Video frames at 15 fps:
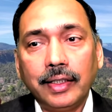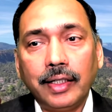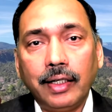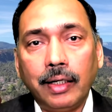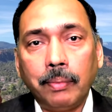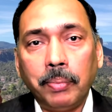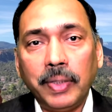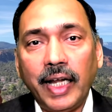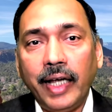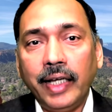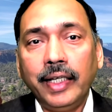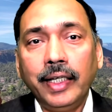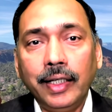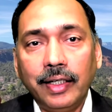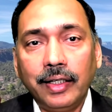
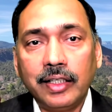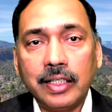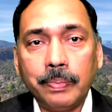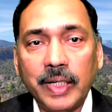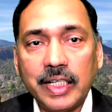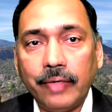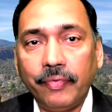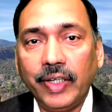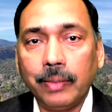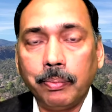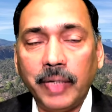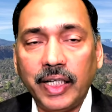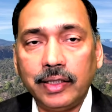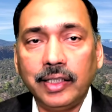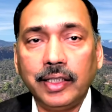apply a specific
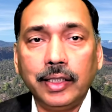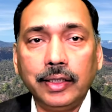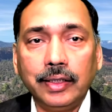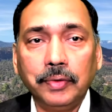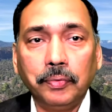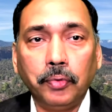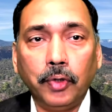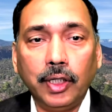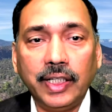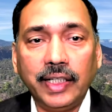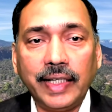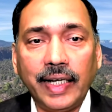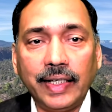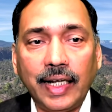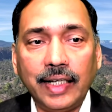method for data
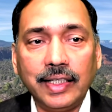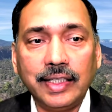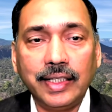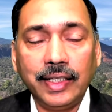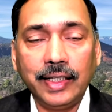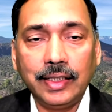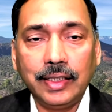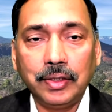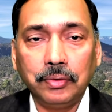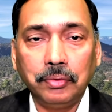analysis